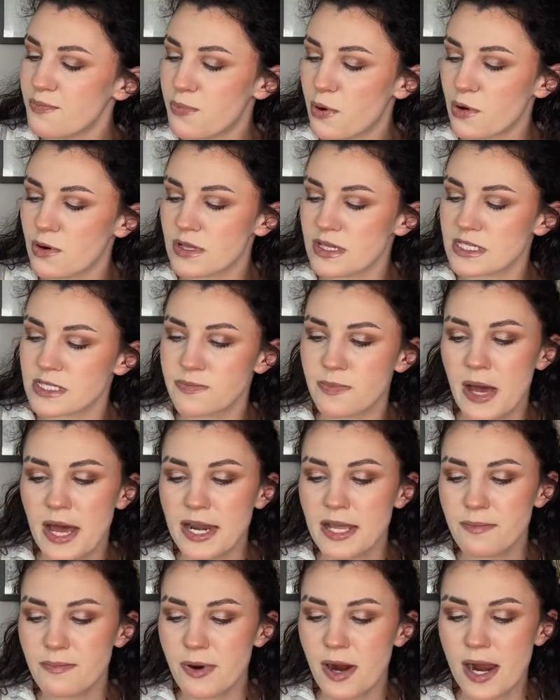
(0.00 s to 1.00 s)
Poreless
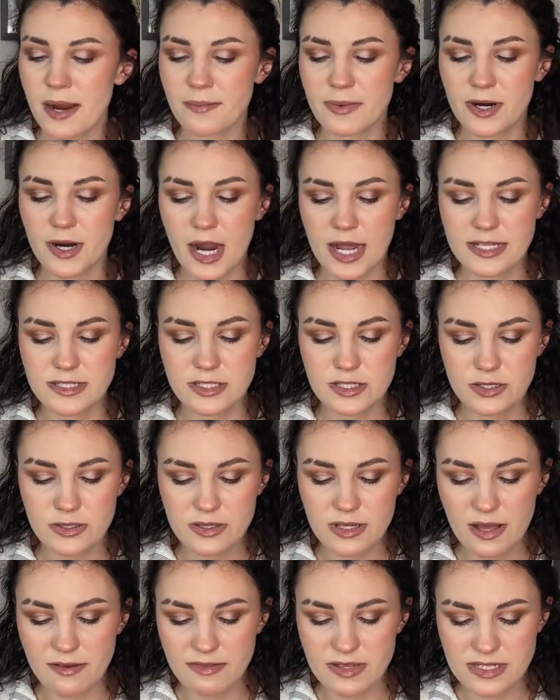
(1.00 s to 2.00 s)
Putty Primer. I do
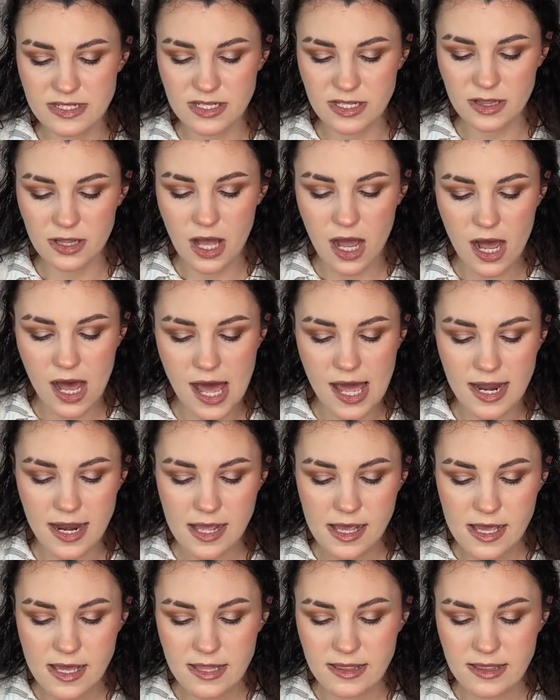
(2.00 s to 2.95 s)
love this a lot.